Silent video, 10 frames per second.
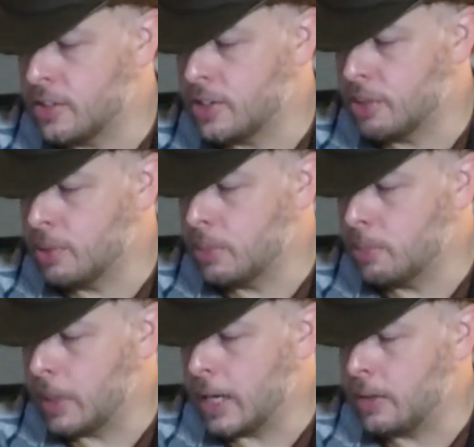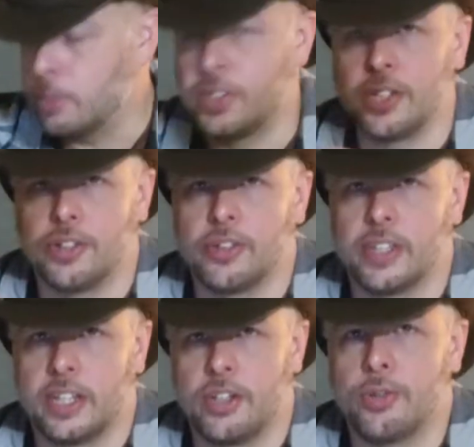determined by the material
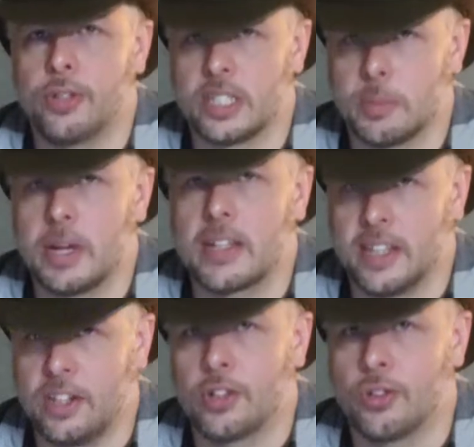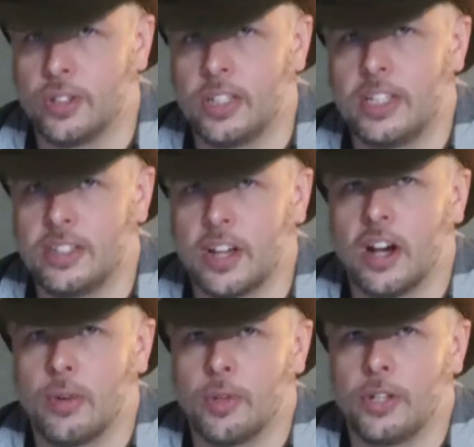that you expect that you're going to need to
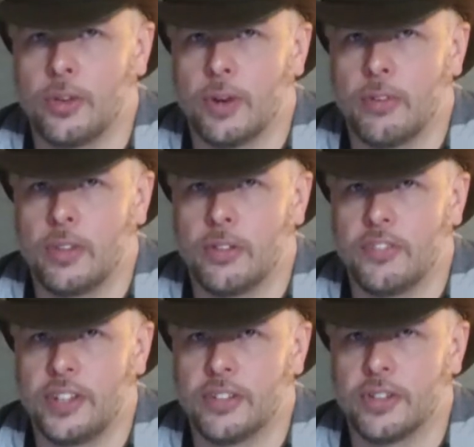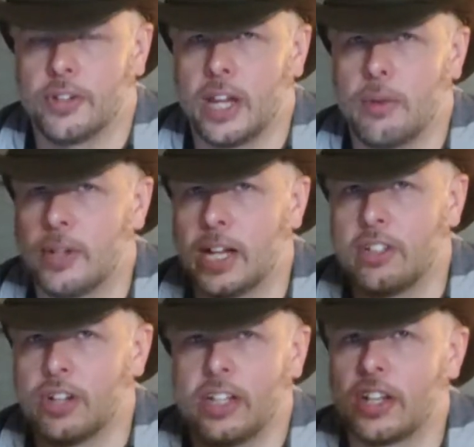cut when you go out in the field, okay? We're not
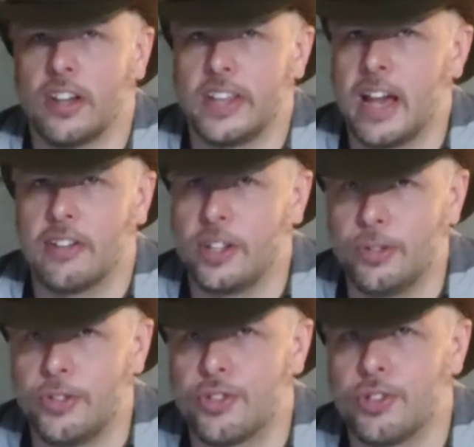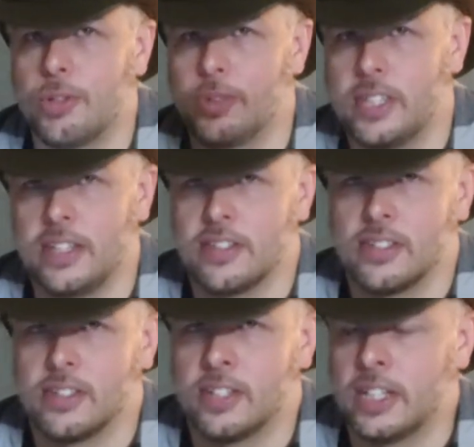trying to cut down a huge tree with these,
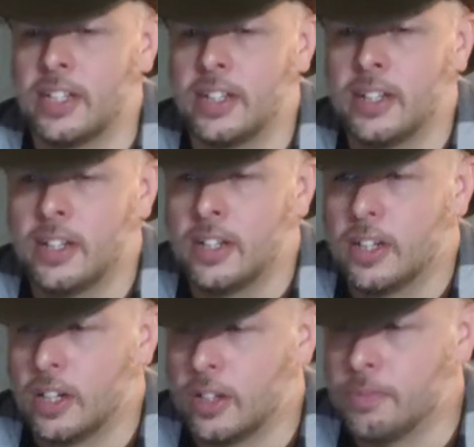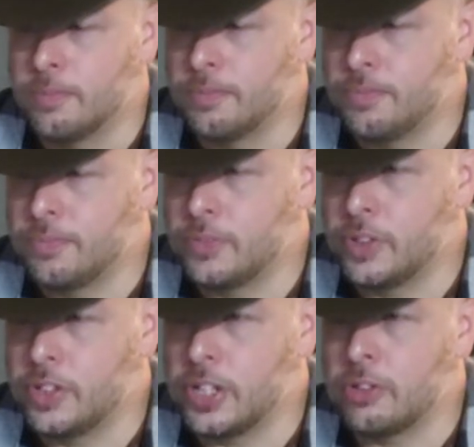all right?
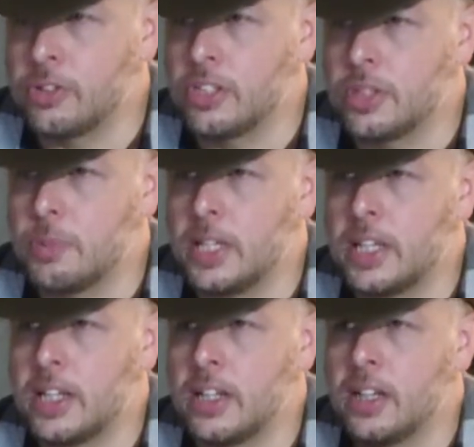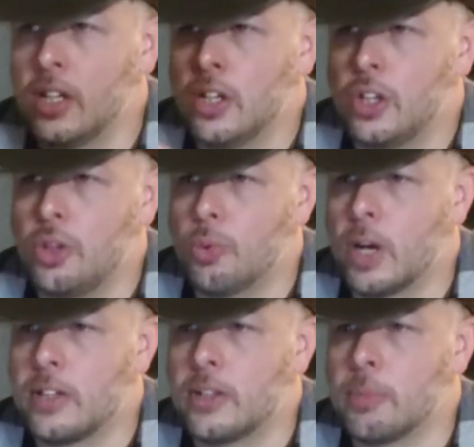Generally speaking, you
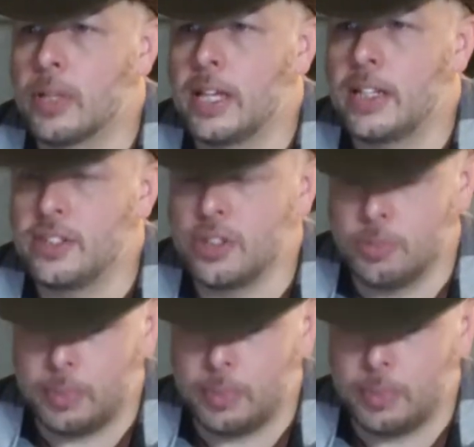want the blade to